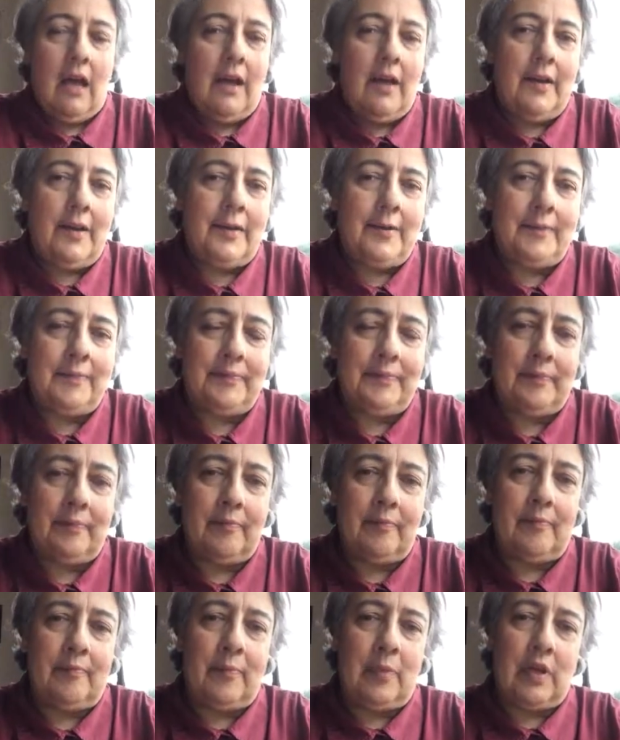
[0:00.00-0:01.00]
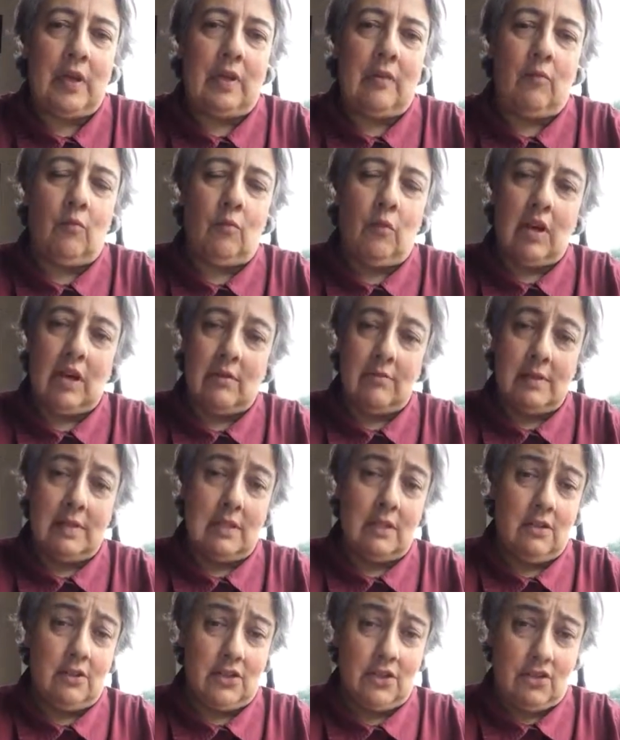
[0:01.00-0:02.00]
Um, but when I was
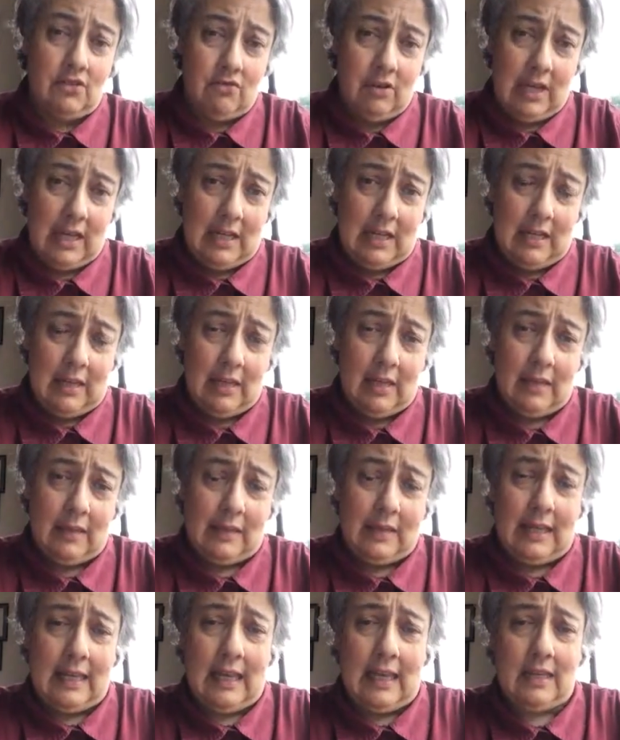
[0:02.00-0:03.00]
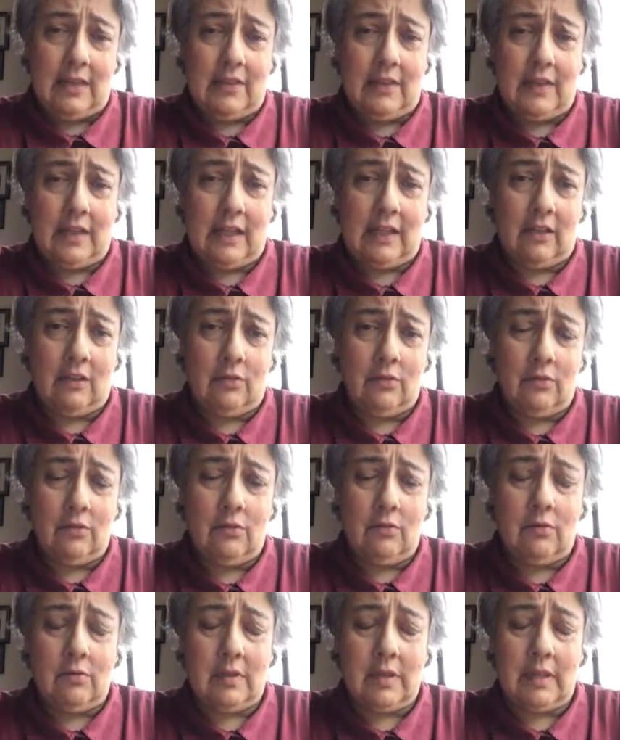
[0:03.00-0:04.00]
in Australia, they had a thing
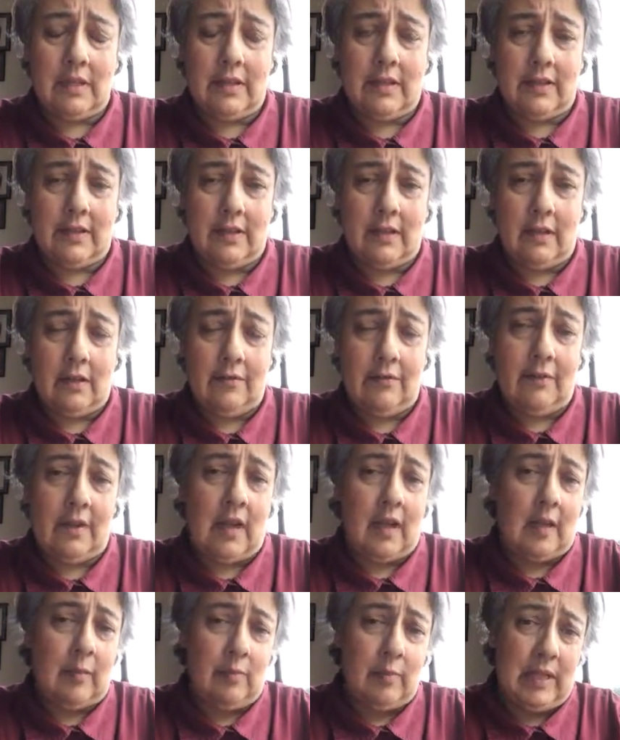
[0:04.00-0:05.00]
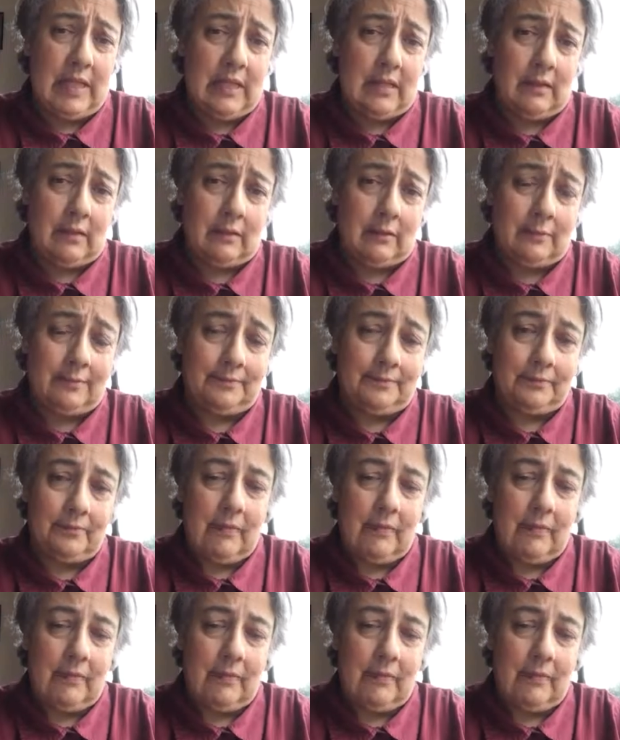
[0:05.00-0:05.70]
called uh, a flying beetle,